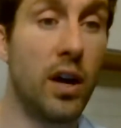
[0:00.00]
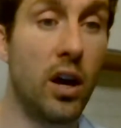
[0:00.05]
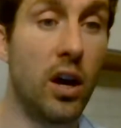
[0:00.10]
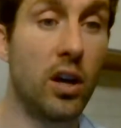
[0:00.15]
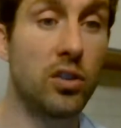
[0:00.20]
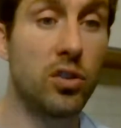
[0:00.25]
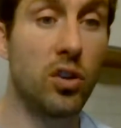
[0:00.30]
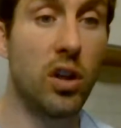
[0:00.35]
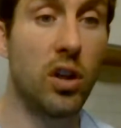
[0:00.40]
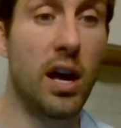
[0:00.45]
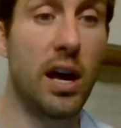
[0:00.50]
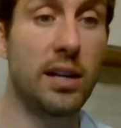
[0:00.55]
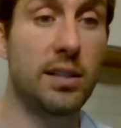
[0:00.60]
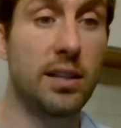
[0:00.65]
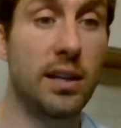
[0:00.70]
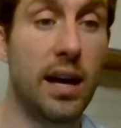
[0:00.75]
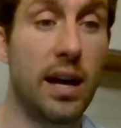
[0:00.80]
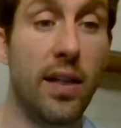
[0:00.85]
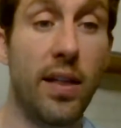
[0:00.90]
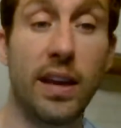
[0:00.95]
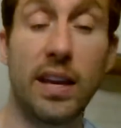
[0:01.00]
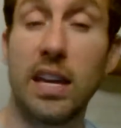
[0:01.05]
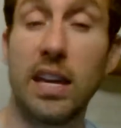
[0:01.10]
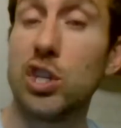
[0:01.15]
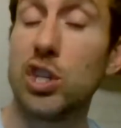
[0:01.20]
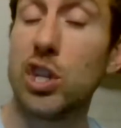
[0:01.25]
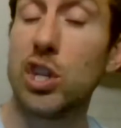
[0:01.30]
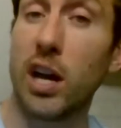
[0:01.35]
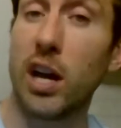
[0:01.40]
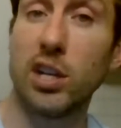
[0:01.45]
They also lost a guy like
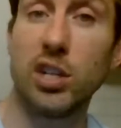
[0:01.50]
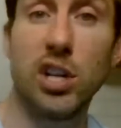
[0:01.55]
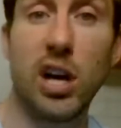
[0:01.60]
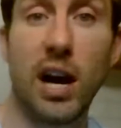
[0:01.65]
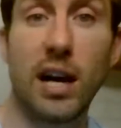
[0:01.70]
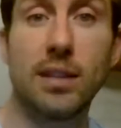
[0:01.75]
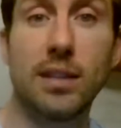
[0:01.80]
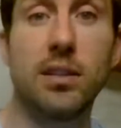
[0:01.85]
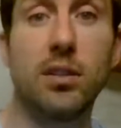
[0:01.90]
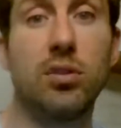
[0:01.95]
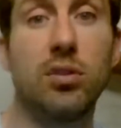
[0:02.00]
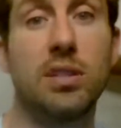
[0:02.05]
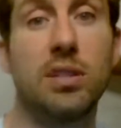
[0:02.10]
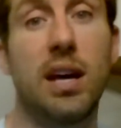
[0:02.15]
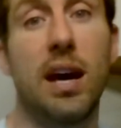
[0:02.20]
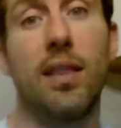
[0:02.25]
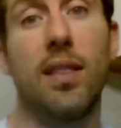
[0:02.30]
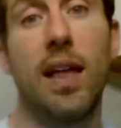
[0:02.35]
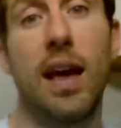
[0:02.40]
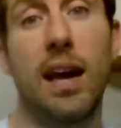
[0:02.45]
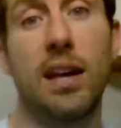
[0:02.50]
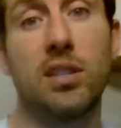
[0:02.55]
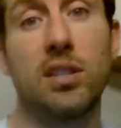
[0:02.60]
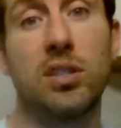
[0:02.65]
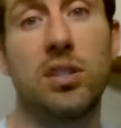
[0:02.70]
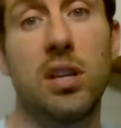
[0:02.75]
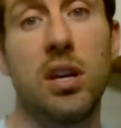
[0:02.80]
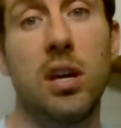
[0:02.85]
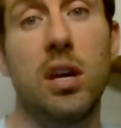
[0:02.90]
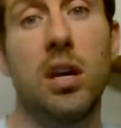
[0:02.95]
Keyshawn Johnson who signed
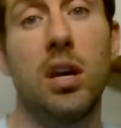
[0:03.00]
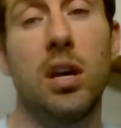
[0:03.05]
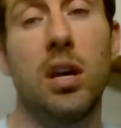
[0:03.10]
last